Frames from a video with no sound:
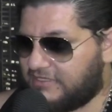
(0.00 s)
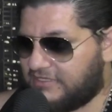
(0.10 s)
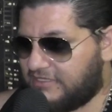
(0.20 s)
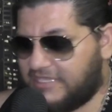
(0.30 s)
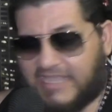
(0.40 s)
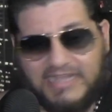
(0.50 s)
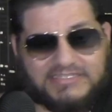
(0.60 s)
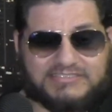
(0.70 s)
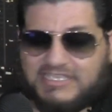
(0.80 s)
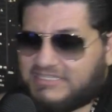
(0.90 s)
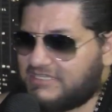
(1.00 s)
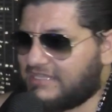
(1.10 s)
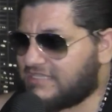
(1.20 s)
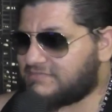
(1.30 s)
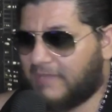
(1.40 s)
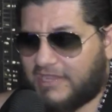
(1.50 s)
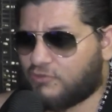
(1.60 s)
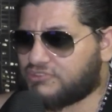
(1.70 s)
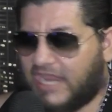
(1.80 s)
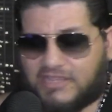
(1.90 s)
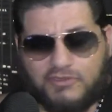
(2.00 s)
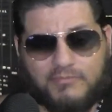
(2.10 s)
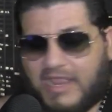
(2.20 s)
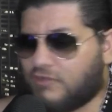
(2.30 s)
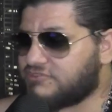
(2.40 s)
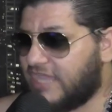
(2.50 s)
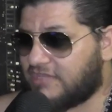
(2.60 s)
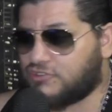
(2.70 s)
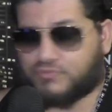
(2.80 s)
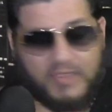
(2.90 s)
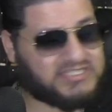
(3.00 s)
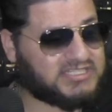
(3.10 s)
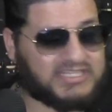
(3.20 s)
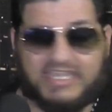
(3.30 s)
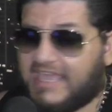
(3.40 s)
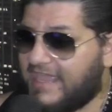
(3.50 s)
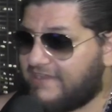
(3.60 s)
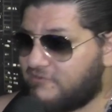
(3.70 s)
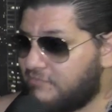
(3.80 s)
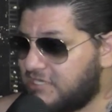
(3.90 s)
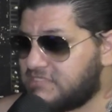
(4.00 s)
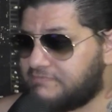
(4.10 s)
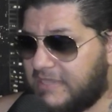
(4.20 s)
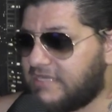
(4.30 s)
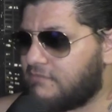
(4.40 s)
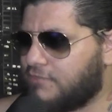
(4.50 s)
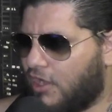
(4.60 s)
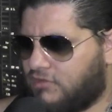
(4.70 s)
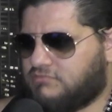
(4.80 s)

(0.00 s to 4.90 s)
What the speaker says: He got decision against Michael Chandler. And Michael Chandler is basically everybody's beat-up doll.